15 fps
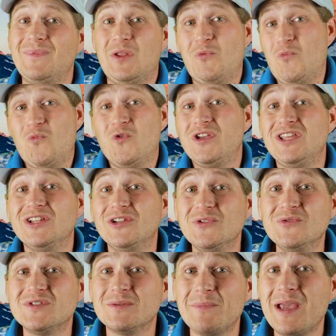Will you
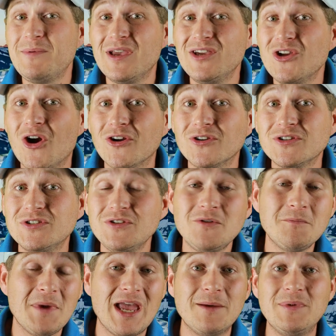lose maybe a yard or two?
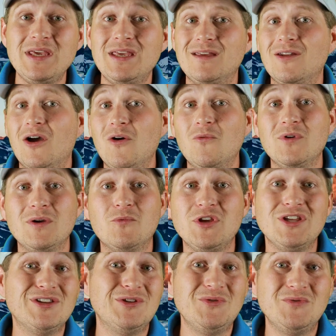Maybe, you know, will
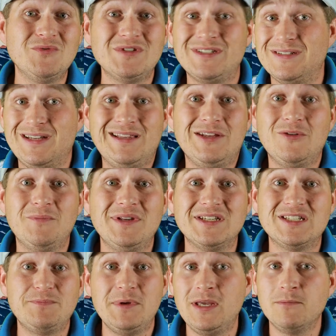you lose a little bit of
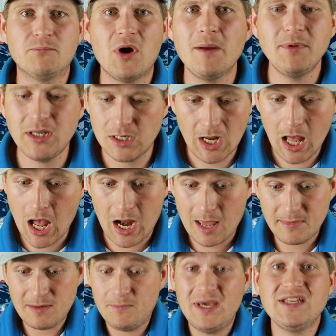spin? Probably not. I
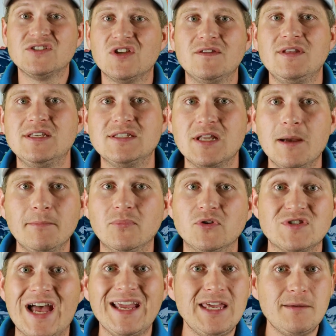mean, based on these
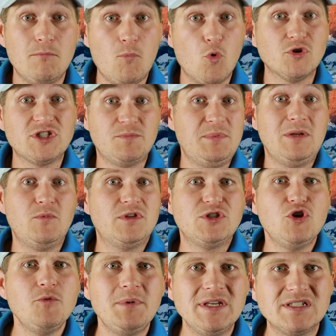numbers, I get more spin with
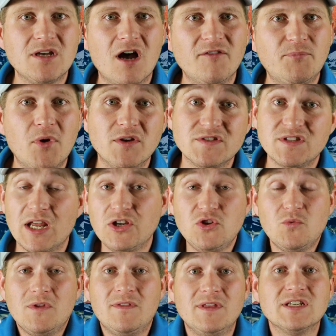two-piece golf balls than I
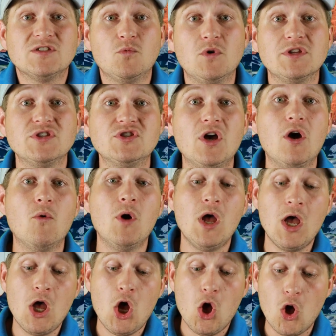do with this one. So
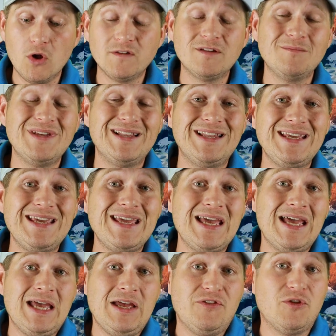ultimately,
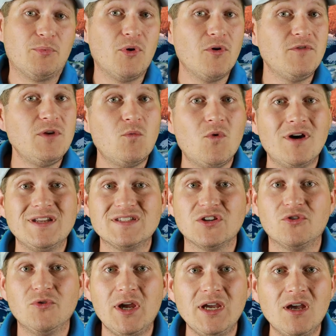the Pro V1 is a
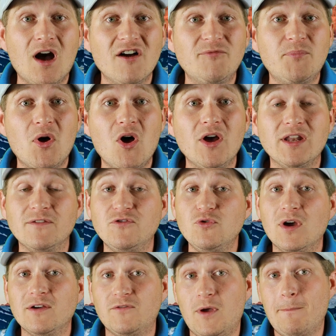great golf ball, and if you
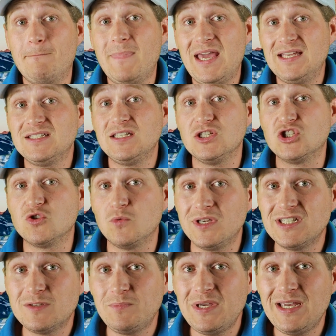have amazing swing
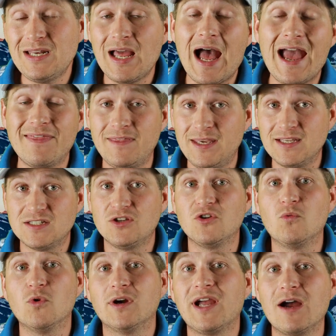speed, I think it's going to
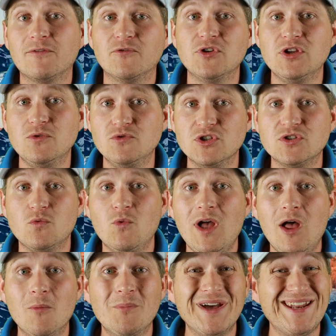work out for you just
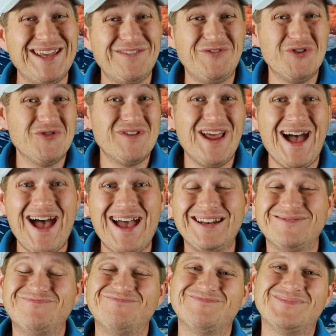well. But if you're
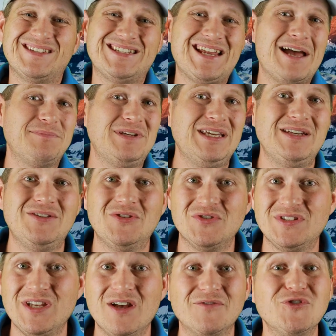not, stop kidding
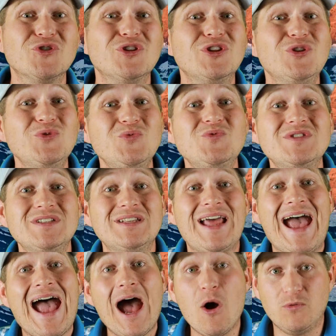yourself. You're losing
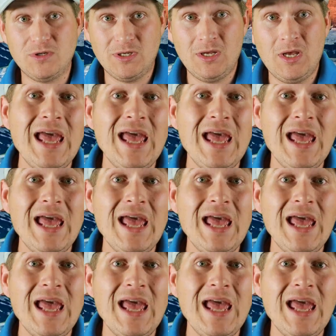out.